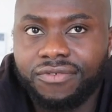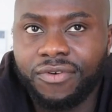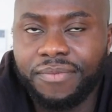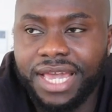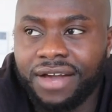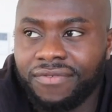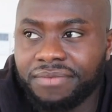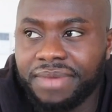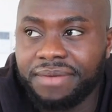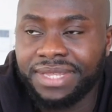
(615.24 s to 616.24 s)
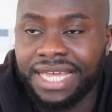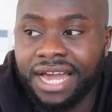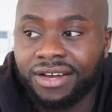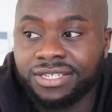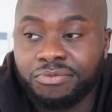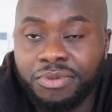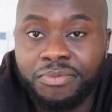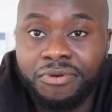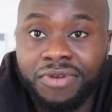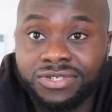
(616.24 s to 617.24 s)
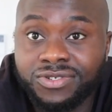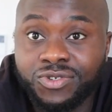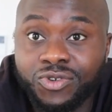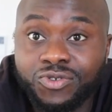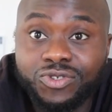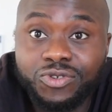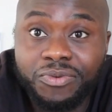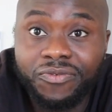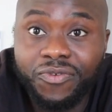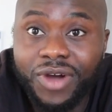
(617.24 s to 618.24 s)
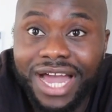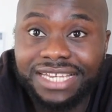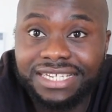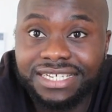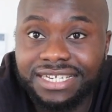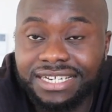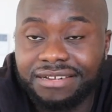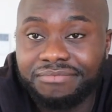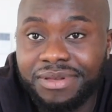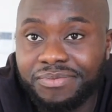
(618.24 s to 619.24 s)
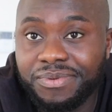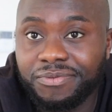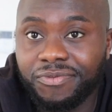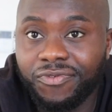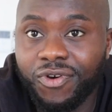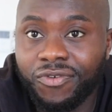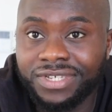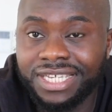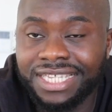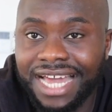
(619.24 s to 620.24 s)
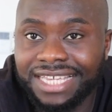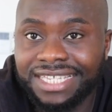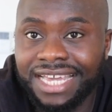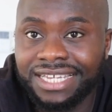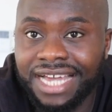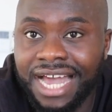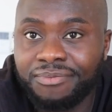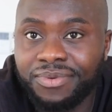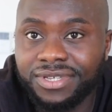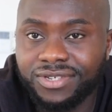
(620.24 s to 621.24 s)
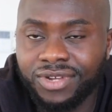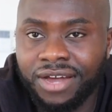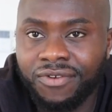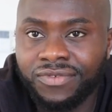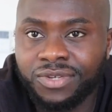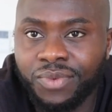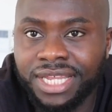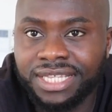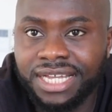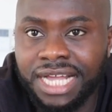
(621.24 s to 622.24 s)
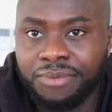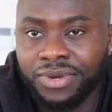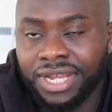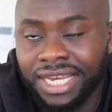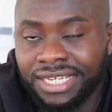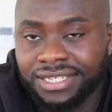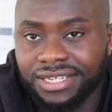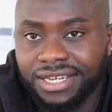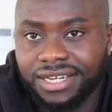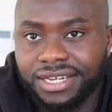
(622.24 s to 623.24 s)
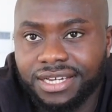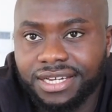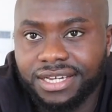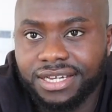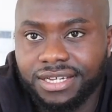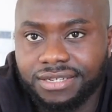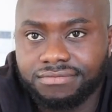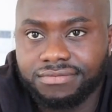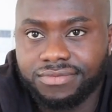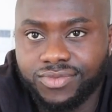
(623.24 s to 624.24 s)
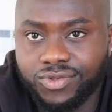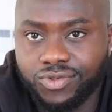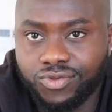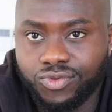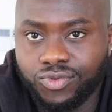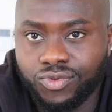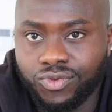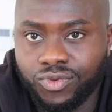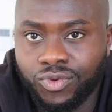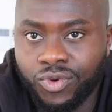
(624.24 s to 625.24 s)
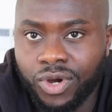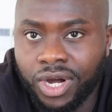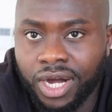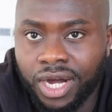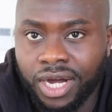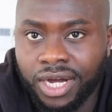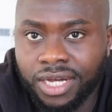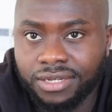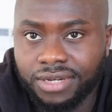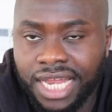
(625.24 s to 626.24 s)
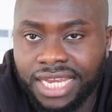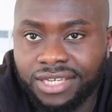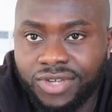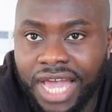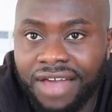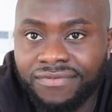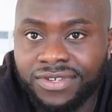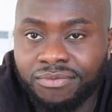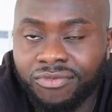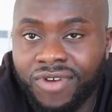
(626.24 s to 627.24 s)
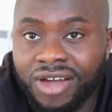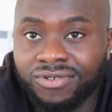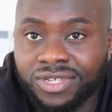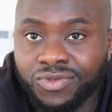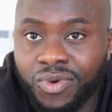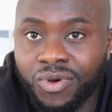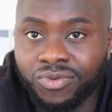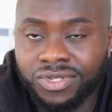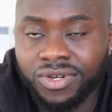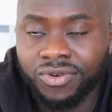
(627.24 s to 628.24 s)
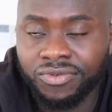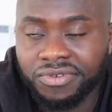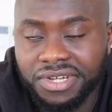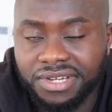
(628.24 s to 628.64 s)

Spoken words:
for me, I think maybe there are some preparations you could do beforehand, maybe before obviously that stage happens, so that obviously when it does happen, at least you are, at least you have some ground as well. So